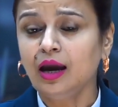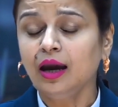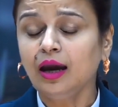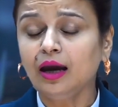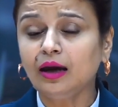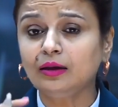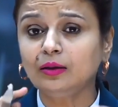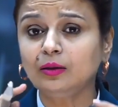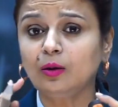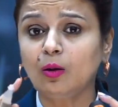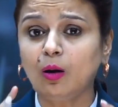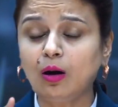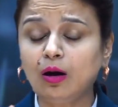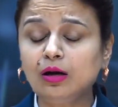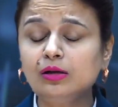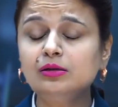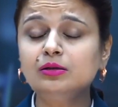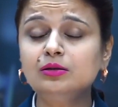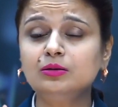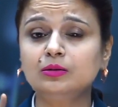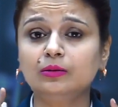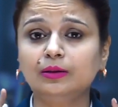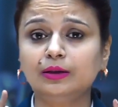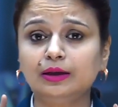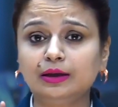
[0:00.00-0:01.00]
It
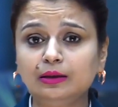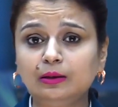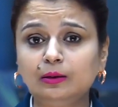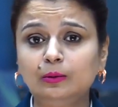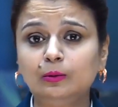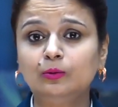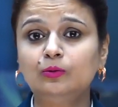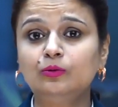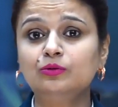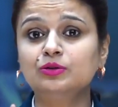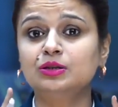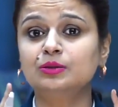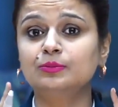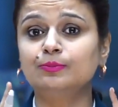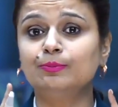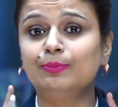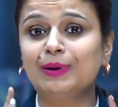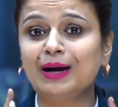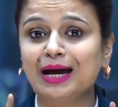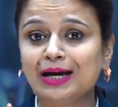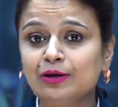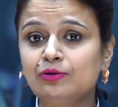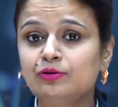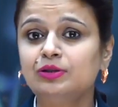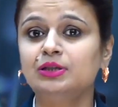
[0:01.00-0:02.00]
also includes a
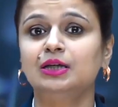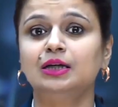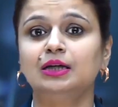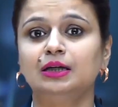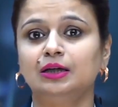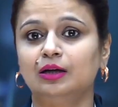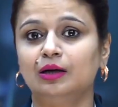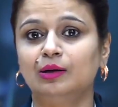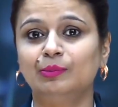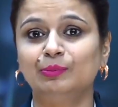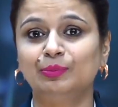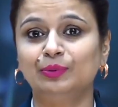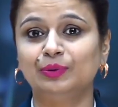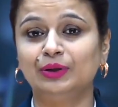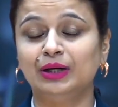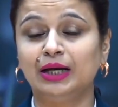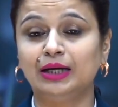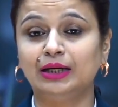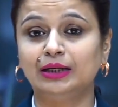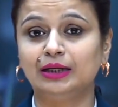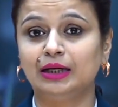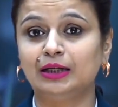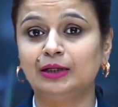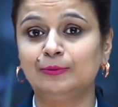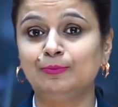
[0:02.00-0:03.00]
biotic
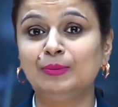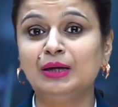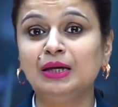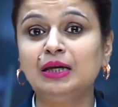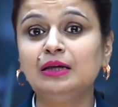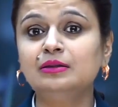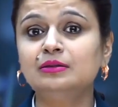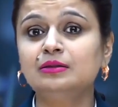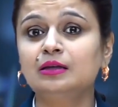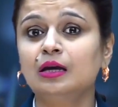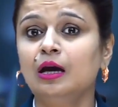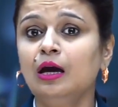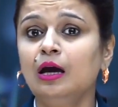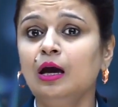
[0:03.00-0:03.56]
component. It means